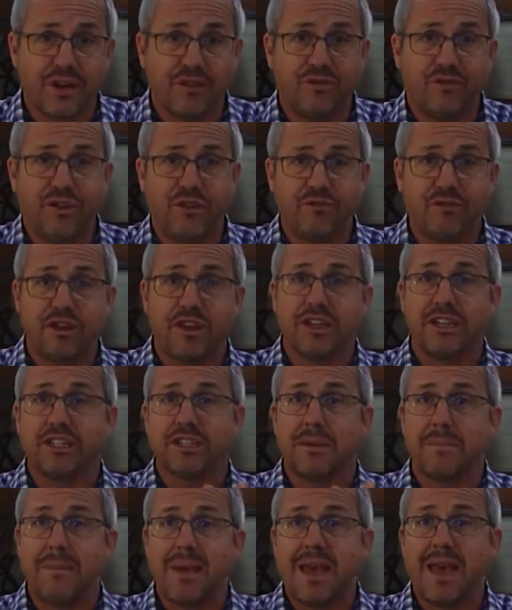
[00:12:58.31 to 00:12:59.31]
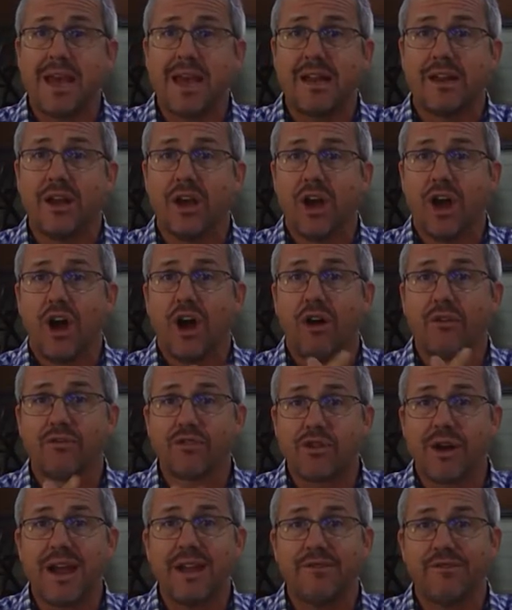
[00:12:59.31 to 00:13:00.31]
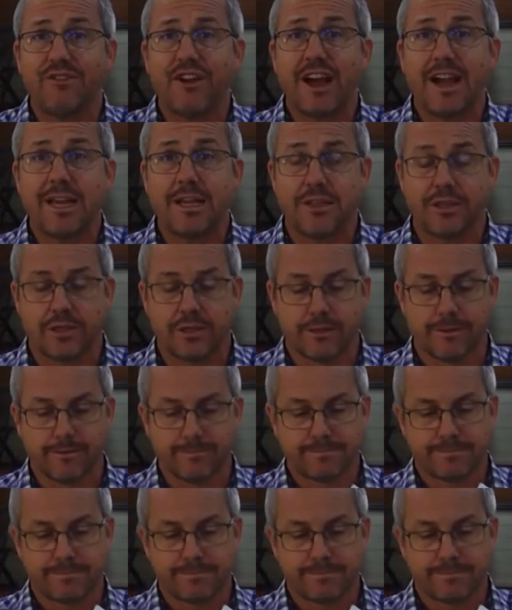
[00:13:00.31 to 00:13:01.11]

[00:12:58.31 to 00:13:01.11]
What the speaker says: and 15 is a man of great faith?